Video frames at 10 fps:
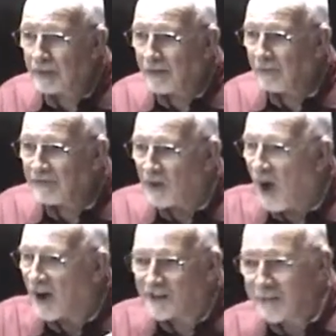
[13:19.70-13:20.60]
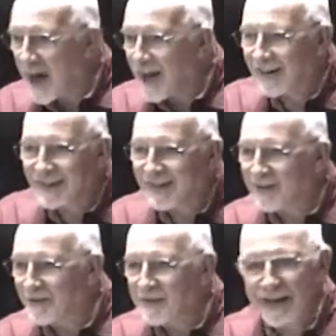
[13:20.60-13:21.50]
We've talked about it in
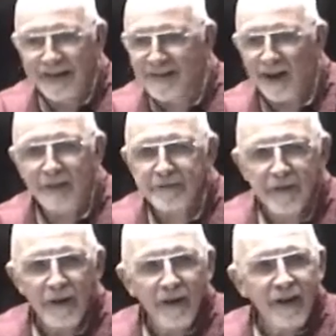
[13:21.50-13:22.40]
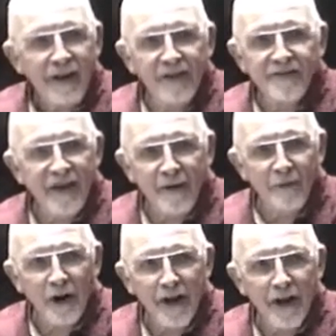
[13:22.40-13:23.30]
here many times. Here's
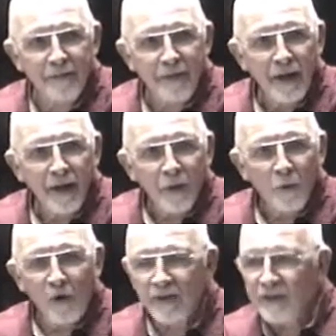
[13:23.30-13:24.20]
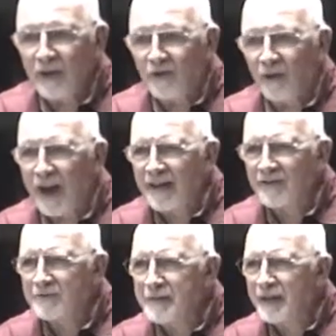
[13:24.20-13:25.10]
Abraham, one of the
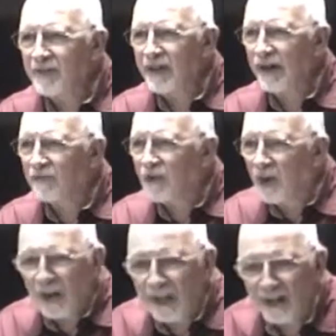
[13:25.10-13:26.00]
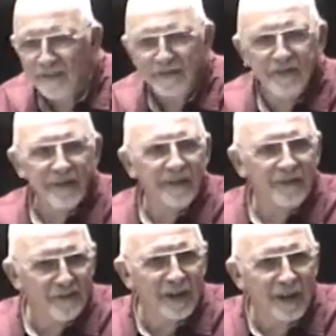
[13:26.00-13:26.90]
greatest men that ever lived,
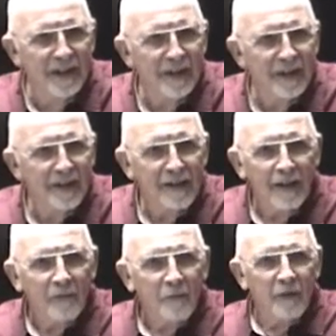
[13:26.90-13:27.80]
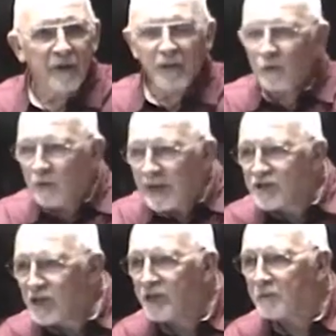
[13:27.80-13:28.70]
really, one of the
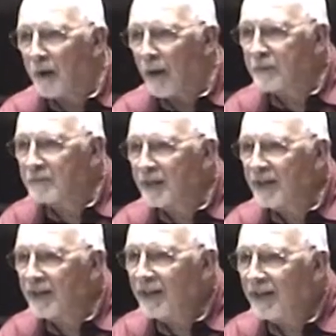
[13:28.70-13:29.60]
richest probably